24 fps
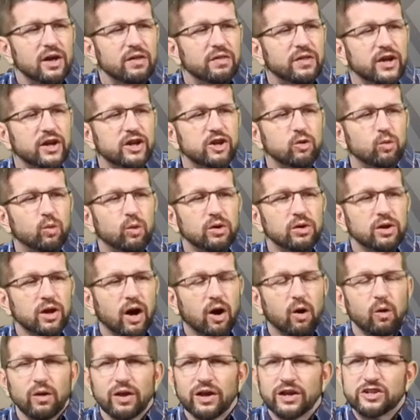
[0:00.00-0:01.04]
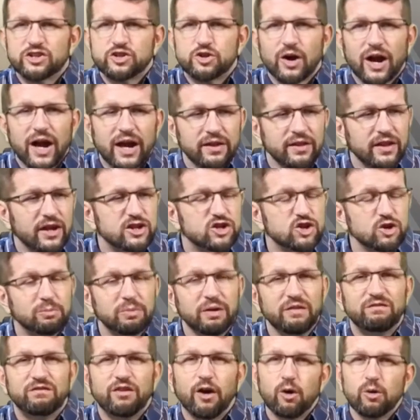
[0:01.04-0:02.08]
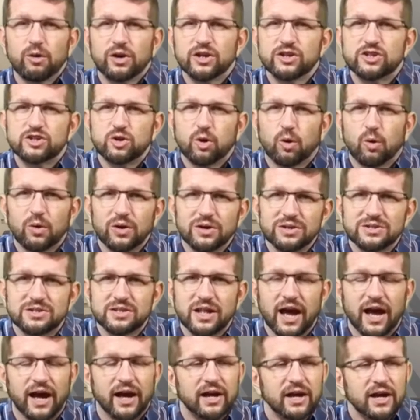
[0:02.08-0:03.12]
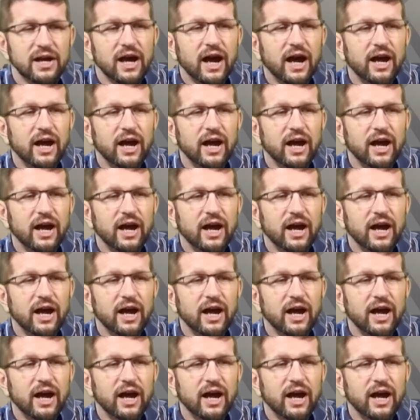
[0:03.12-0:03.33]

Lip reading: then you will not only attract that, you'll be focused towards that,